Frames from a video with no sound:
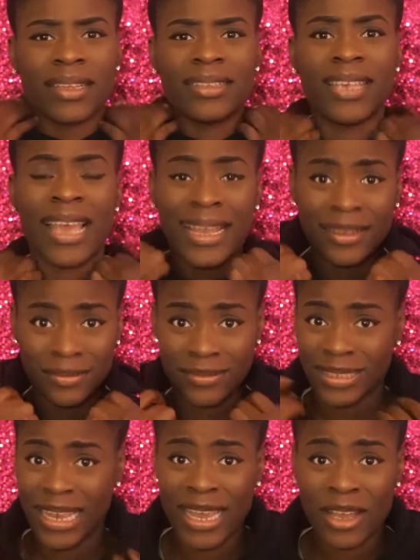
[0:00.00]

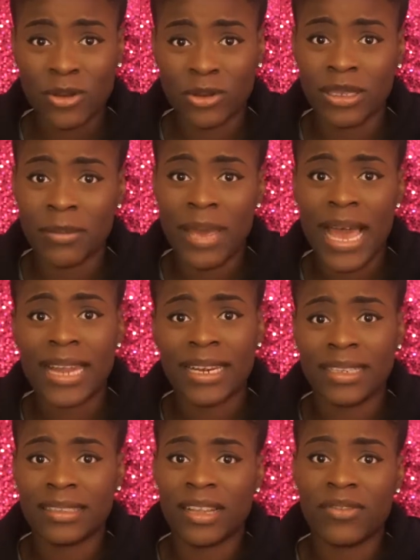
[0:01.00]
tangled and matted
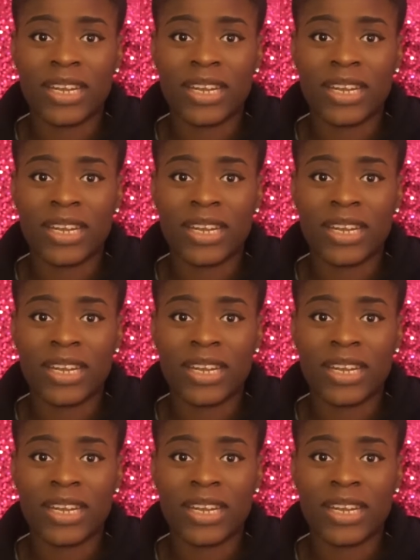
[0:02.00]
and stuff?